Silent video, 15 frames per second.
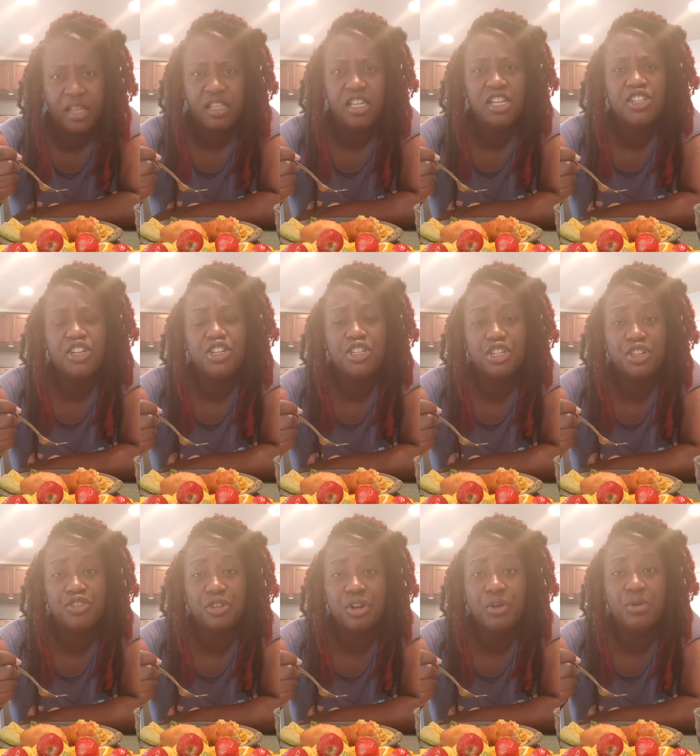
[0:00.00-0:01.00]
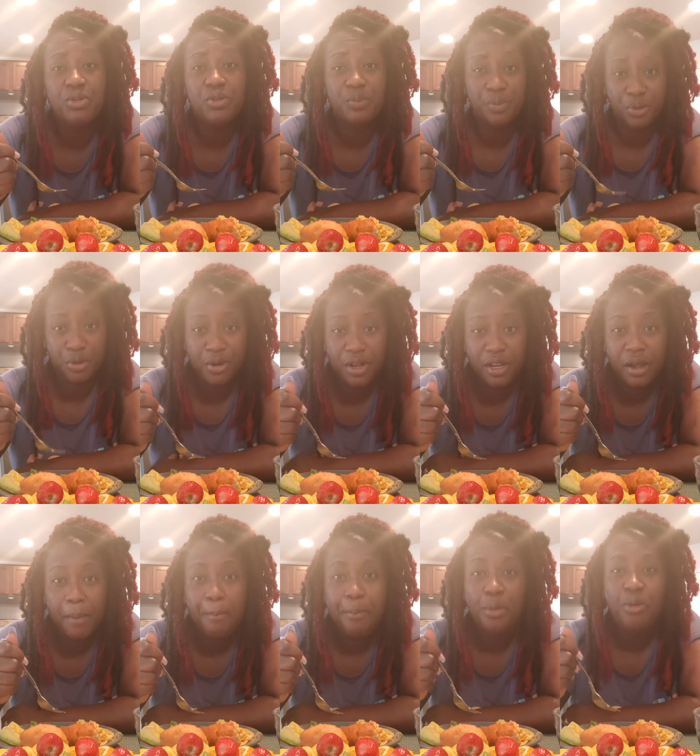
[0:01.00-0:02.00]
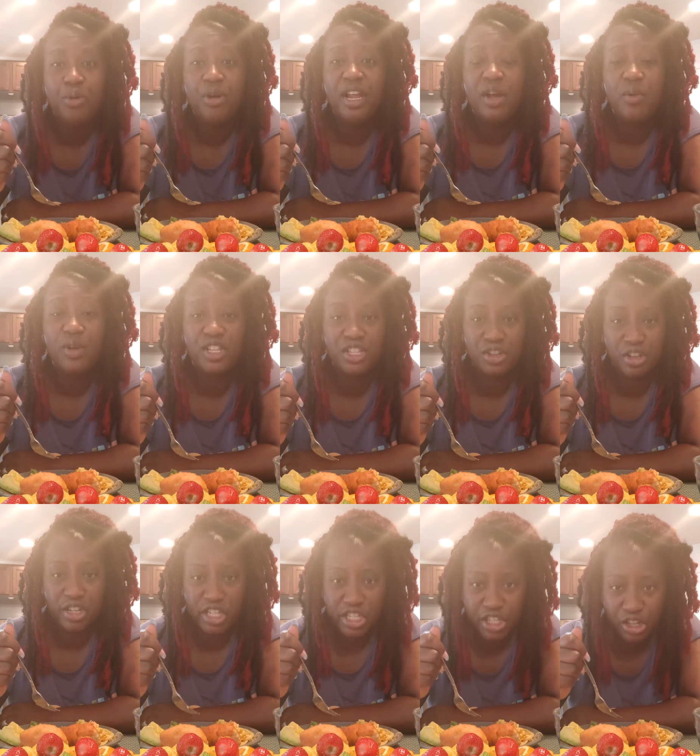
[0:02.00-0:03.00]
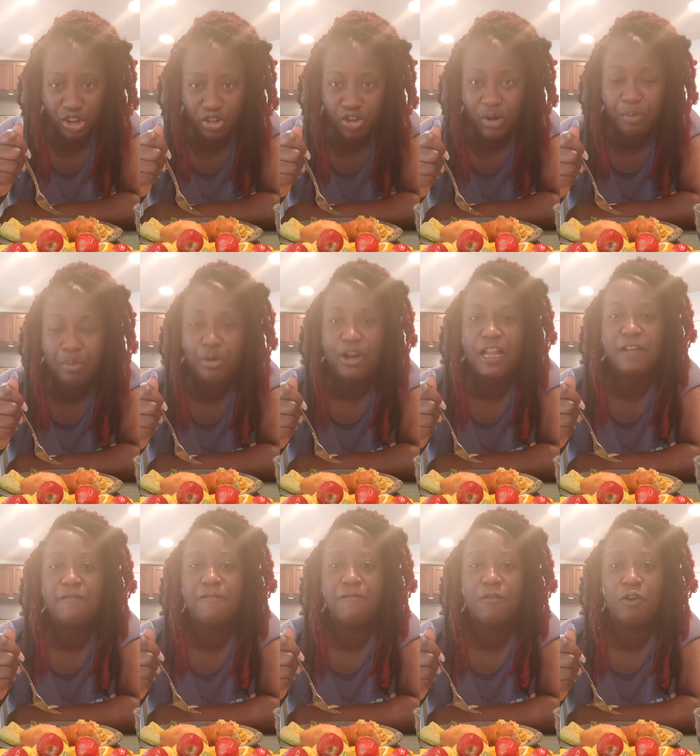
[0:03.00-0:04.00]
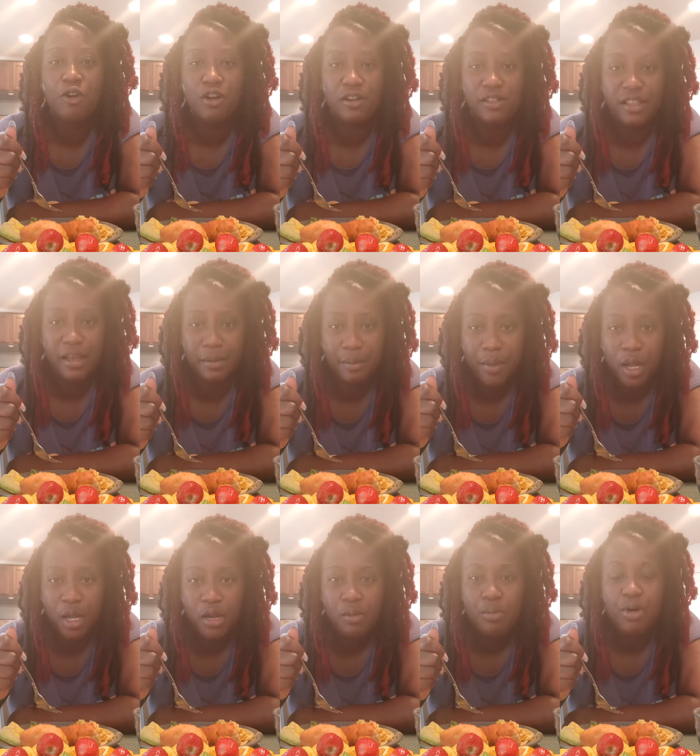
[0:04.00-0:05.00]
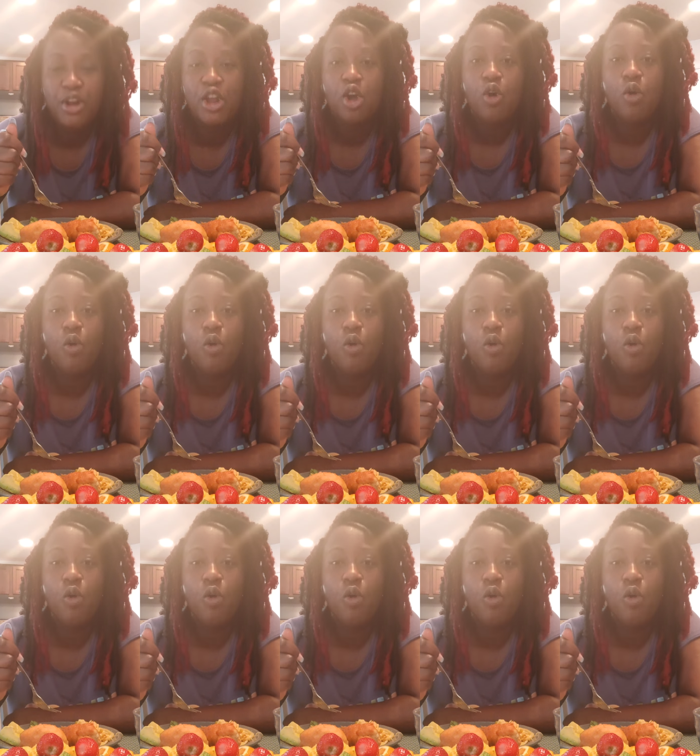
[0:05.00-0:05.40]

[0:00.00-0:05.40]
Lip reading: Teach your children how to pray. Pray with your children. Pray for them. Pray